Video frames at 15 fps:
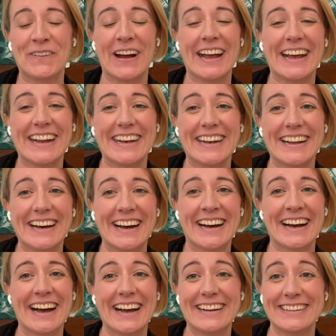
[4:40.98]
when
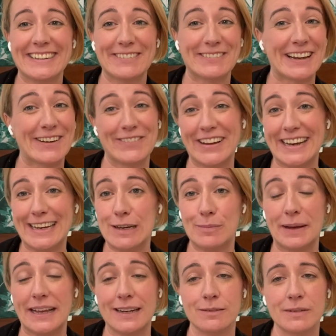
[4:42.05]
I don't have any to
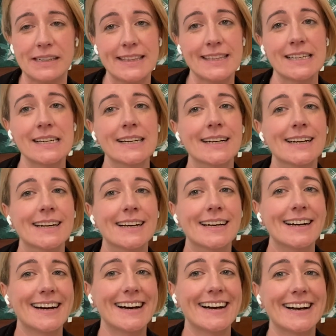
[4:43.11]
begin with
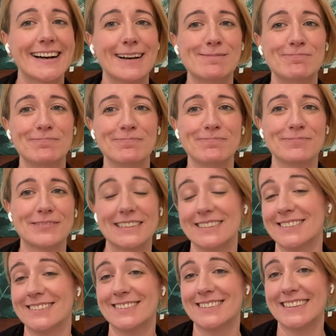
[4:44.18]
um,
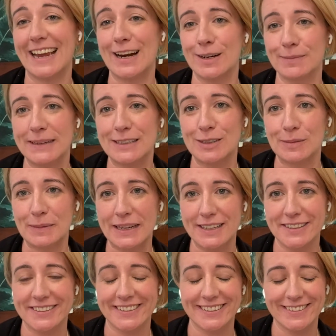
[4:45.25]
just scared me too
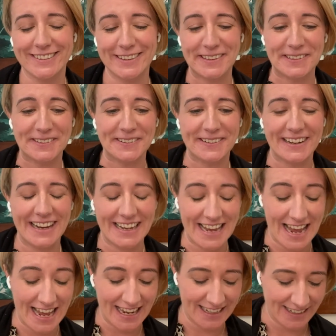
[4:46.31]
much. So
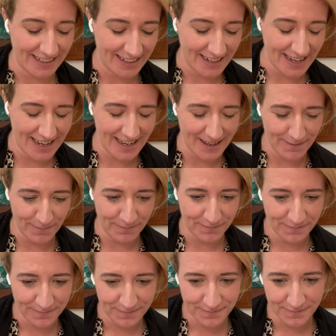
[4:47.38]
again, um,
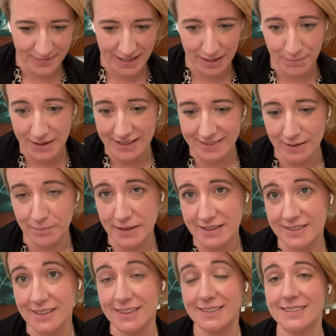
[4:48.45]
an amazing
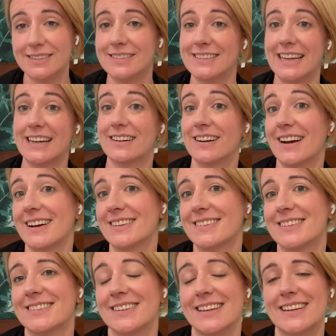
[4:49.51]
business near
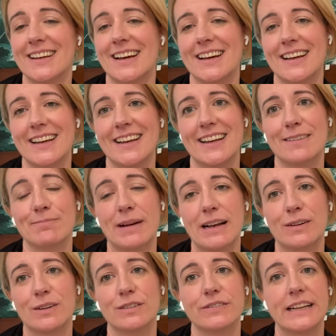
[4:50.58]
us uh, in my
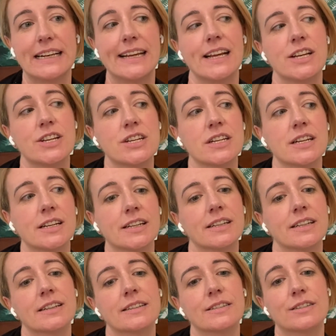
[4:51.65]
local village
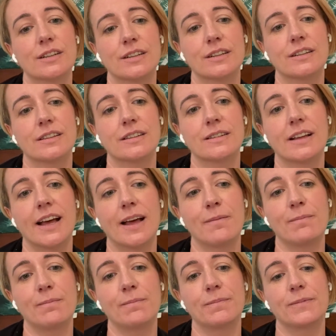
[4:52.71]
took
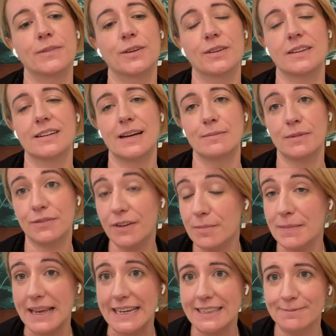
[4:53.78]
um, took the time to fit
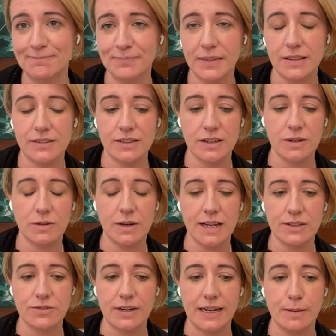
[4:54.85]
me in. So
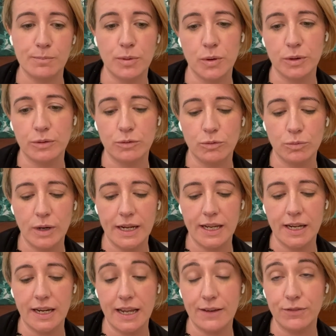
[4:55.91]
it's really important
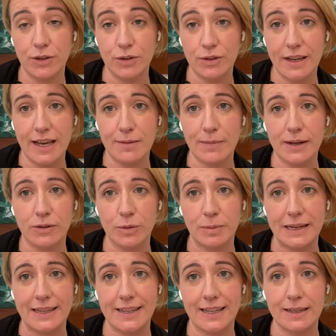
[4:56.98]
when if you do get
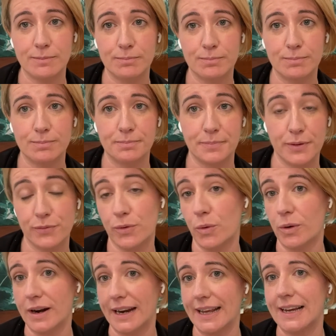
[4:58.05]
microblading
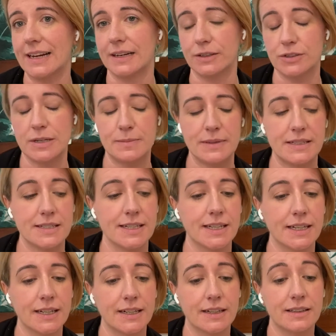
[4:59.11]
before any kind of treatment
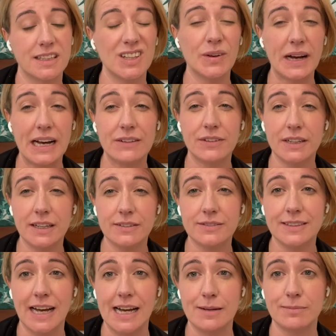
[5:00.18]
that you have enough
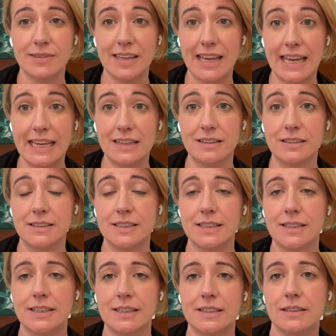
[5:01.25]
time to heal.
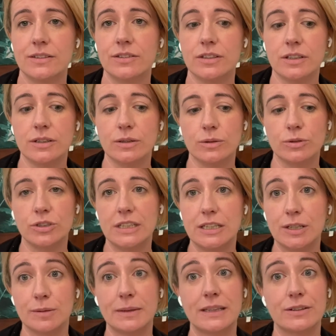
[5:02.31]
So she
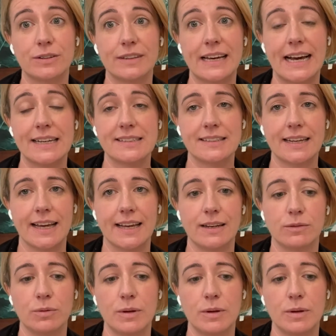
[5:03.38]
took me through that and